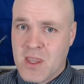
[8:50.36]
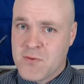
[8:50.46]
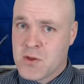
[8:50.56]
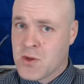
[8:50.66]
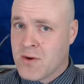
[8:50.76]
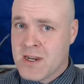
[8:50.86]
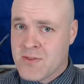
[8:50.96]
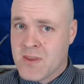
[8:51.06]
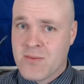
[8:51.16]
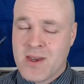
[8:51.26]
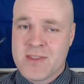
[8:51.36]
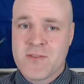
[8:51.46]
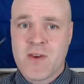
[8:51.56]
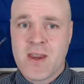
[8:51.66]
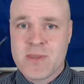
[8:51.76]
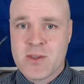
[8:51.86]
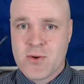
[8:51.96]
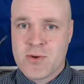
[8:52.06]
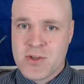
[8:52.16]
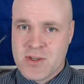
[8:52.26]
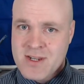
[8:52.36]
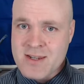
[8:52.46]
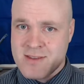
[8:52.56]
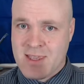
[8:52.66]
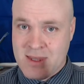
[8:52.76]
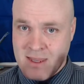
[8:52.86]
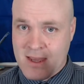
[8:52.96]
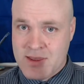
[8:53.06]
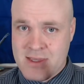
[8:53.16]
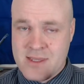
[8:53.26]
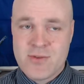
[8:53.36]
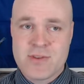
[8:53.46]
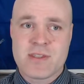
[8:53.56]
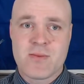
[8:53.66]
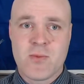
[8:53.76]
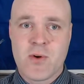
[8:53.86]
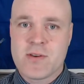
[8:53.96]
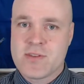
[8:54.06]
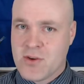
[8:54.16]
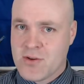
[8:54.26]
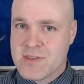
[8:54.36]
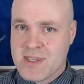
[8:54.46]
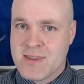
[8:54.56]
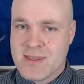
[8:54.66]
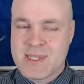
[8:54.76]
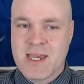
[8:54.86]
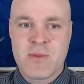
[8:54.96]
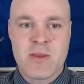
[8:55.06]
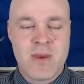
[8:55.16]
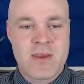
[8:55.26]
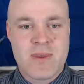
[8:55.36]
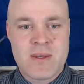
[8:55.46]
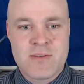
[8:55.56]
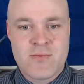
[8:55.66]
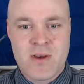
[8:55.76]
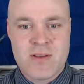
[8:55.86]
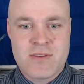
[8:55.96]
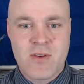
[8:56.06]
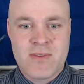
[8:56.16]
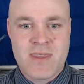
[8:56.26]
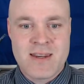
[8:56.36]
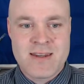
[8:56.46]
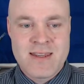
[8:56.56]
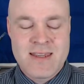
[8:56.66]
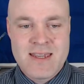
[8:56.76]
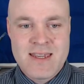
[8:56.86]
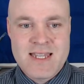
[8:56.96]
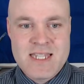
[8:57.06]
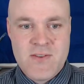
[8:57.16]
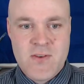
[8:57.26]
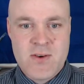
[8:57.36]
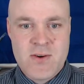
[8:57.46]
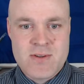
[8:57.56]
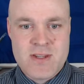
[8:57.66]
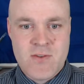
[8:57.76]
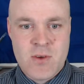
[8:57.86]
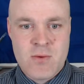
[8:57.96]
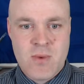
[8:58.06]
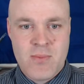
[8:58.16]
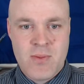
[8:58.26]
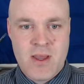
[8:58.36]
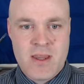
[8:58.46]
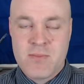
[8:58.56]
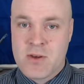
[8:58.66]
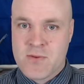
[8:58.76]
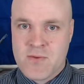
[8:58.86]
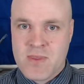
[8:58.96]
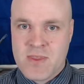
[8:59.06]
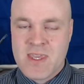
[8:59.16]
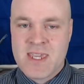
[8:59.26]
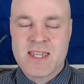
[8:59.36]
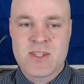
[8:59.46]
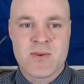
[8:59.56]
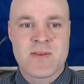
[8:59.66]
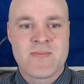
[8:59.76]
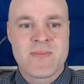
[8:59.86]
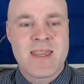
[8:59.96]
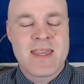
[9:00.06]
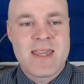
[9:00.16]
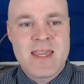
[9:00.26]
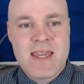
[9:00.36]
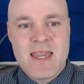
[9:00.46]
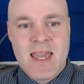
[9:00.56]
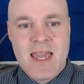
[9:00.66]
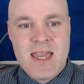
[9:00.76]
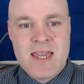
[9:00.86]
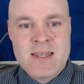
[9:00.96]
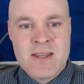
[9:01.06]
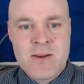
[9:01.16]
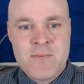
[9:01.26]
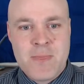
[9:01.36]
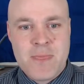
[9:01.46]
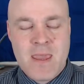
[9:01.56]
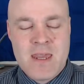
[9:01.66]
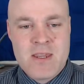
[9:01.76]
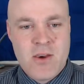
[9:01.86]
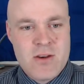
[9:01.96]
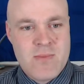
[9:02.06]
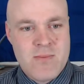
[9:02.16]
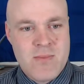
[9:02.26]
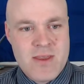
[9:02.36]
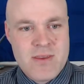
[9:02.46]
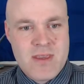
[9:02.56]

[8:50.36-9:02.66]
know anything about the family court, you can understand how the legal system works. You could have seen this coming back then as well. It's not that difficult if you apply a bit of thinking to it. And I go to my mother,